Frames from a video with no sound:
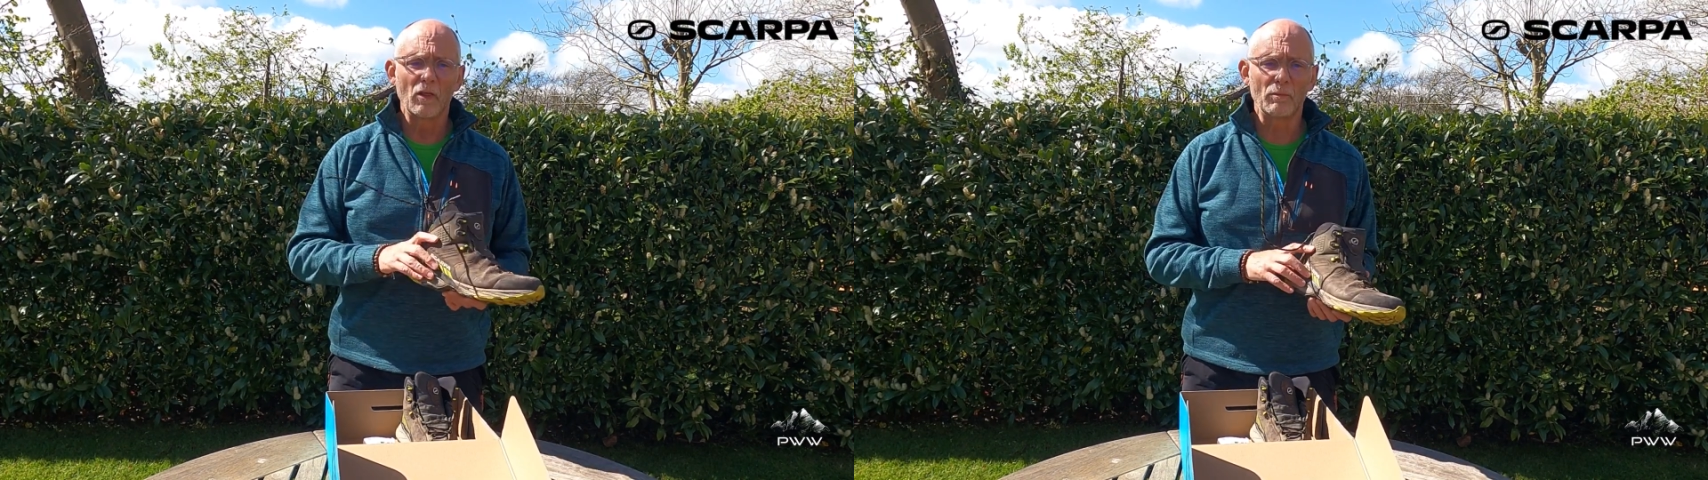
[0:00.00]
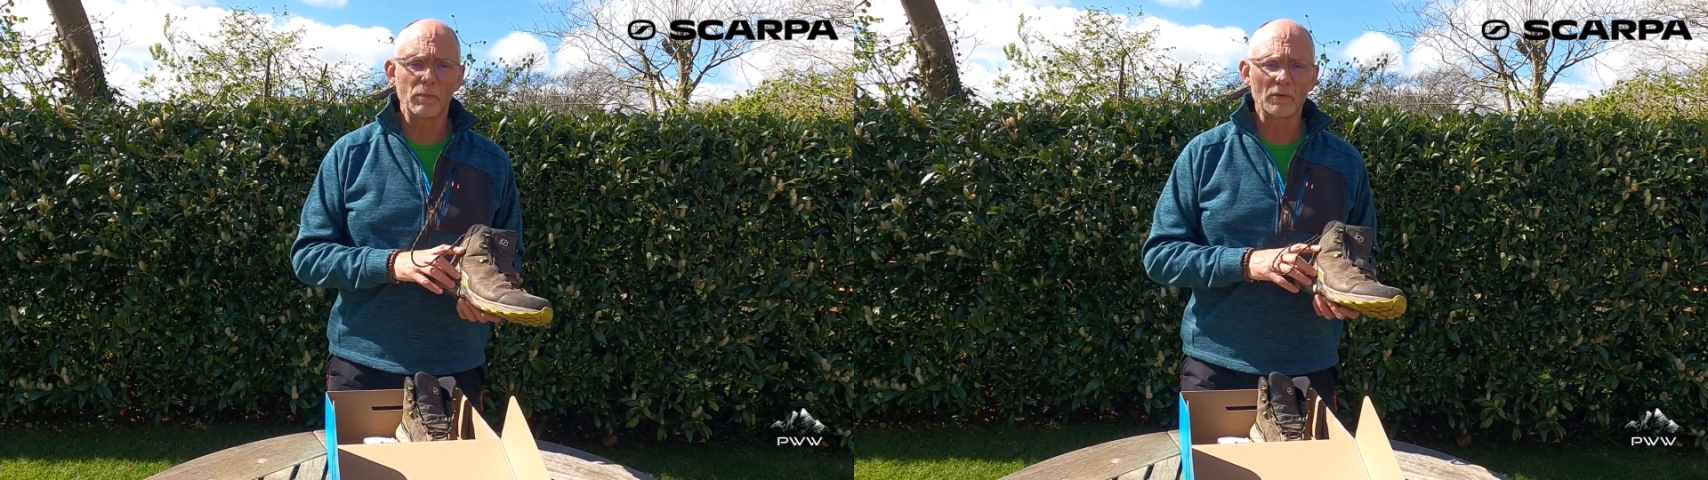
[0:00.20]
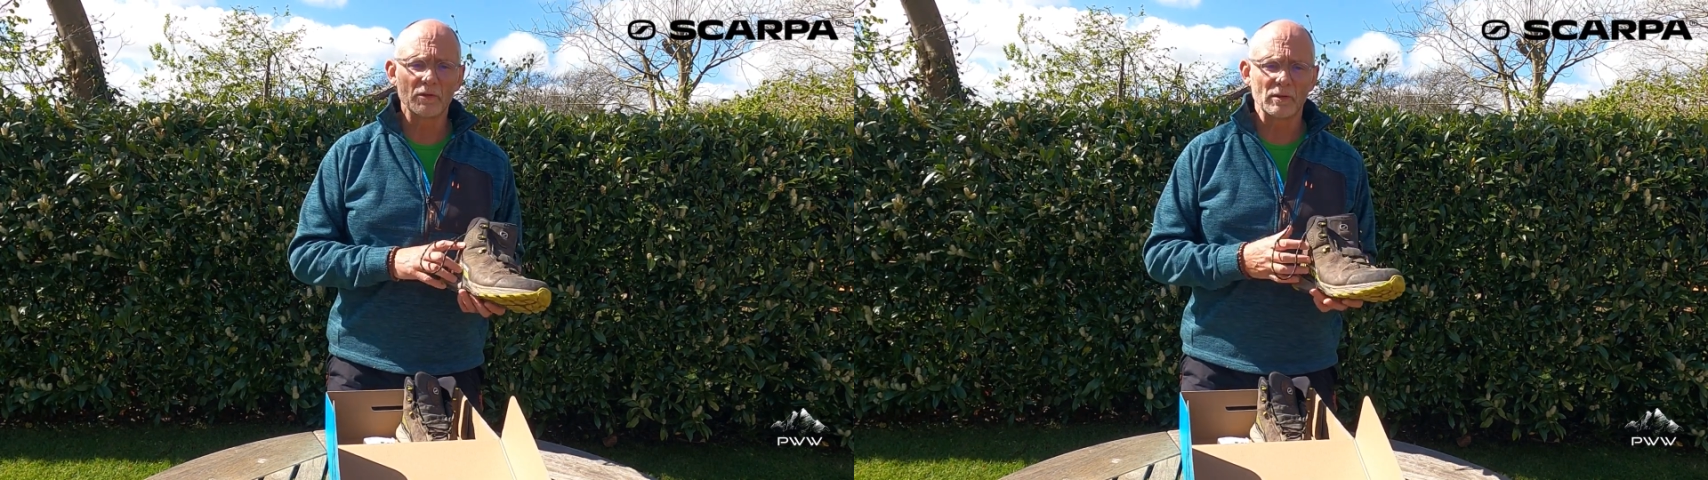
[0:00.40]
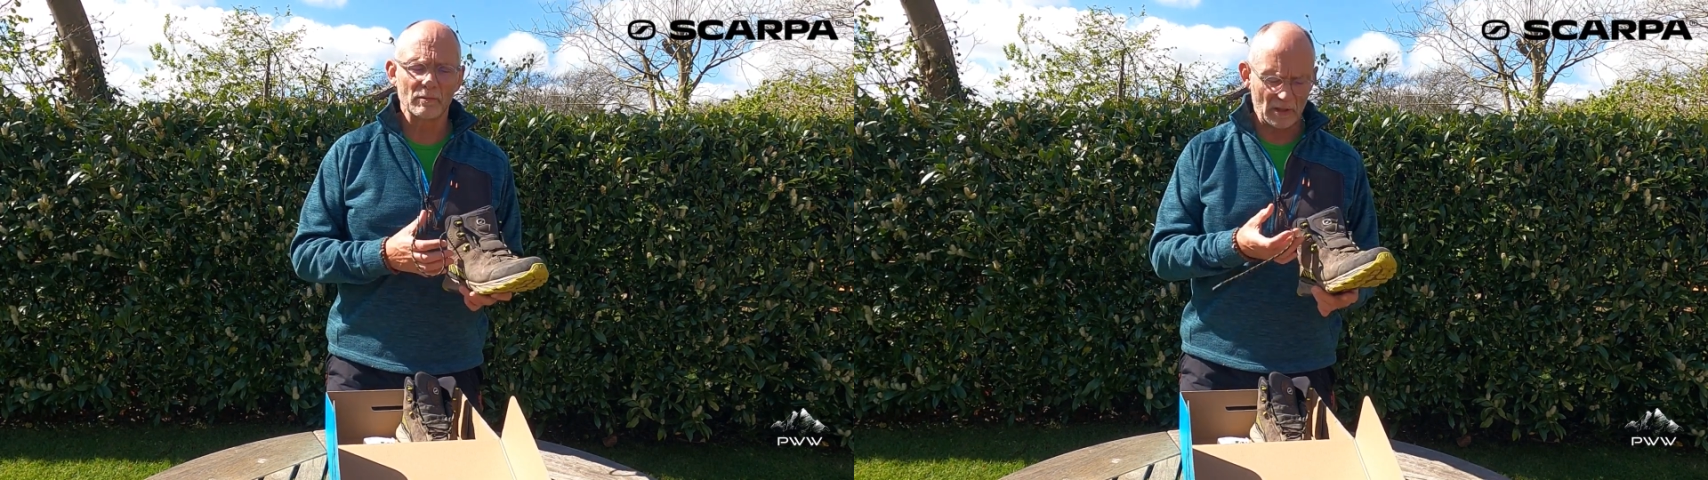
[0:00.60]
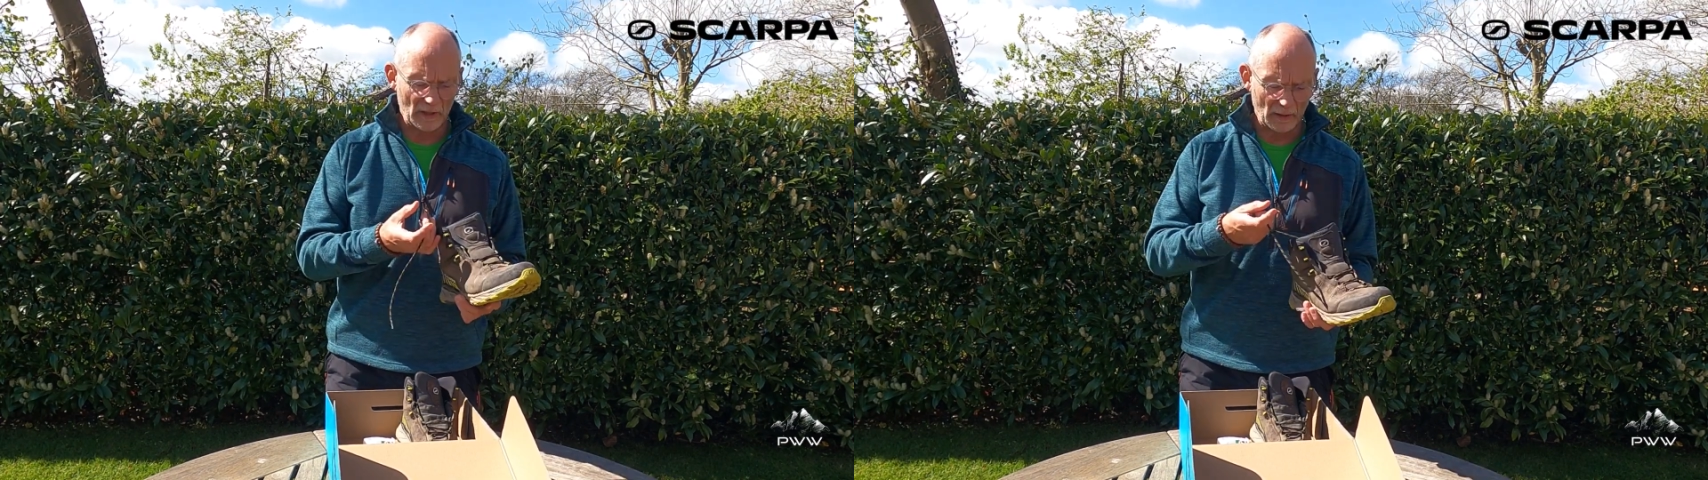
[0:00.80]
the boots
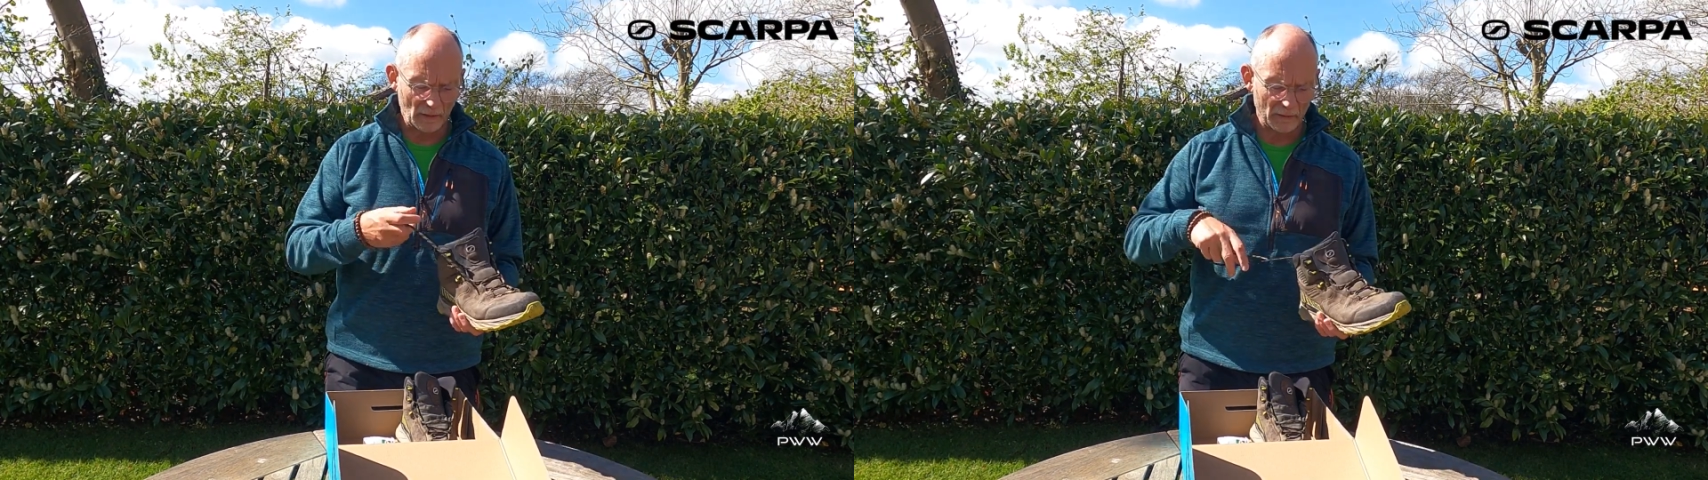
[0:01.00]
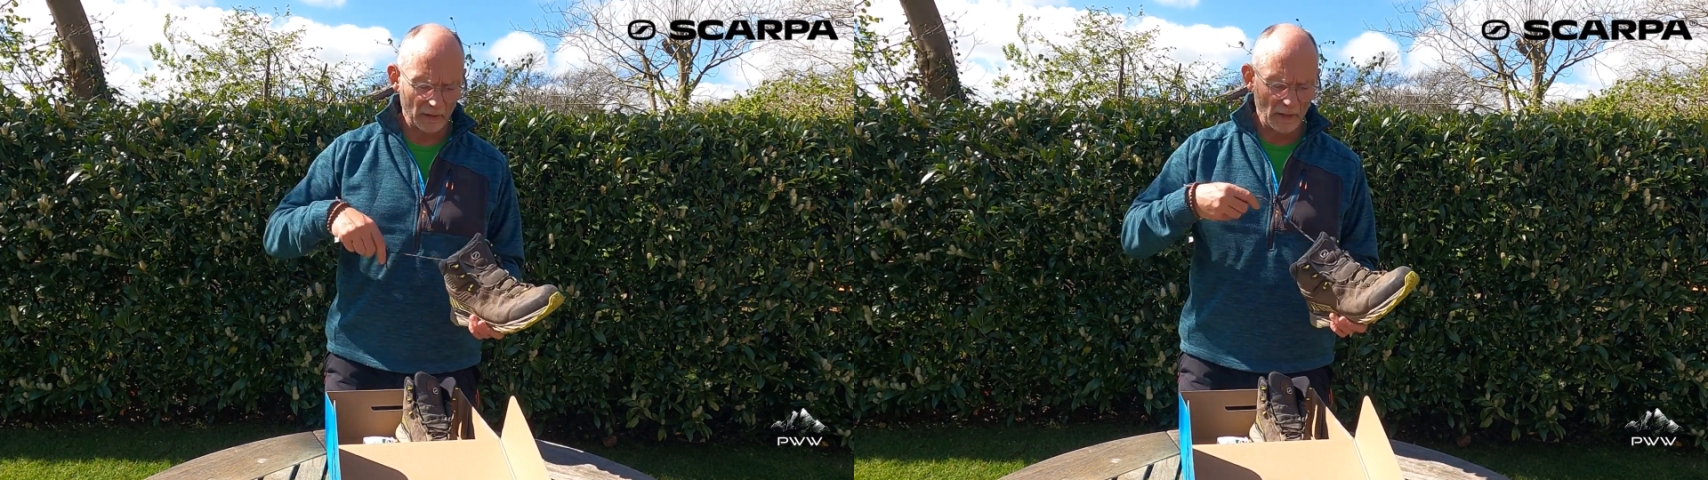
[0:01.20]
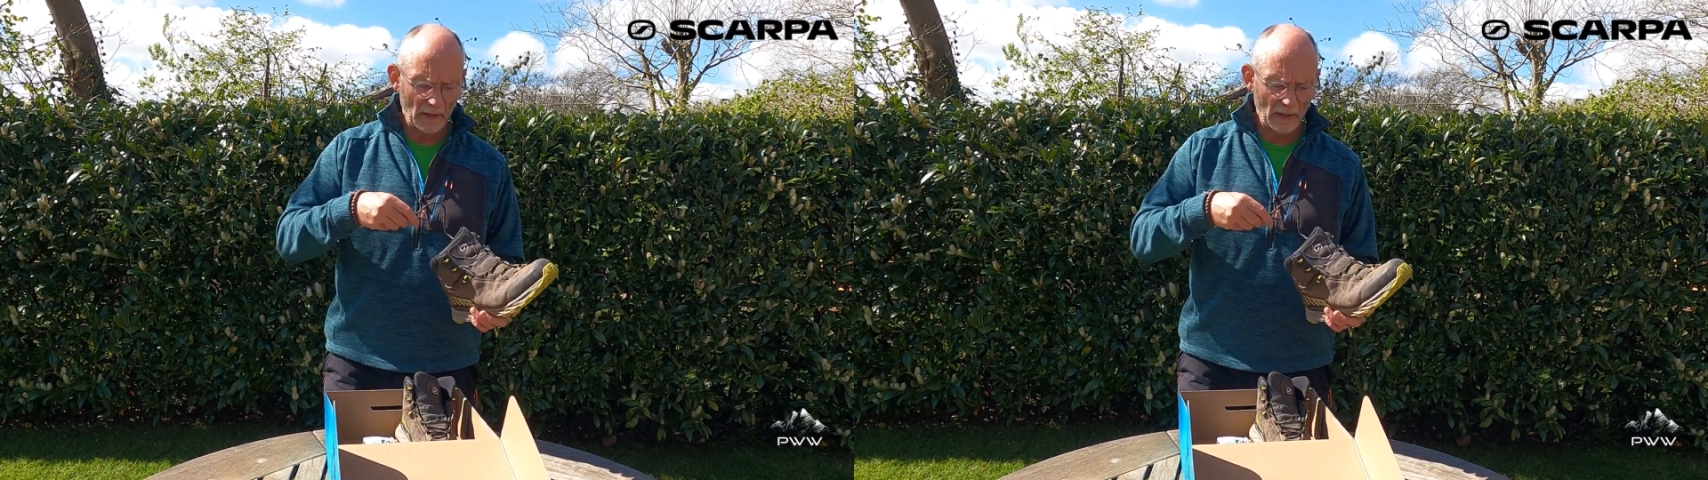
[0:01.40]
themselves,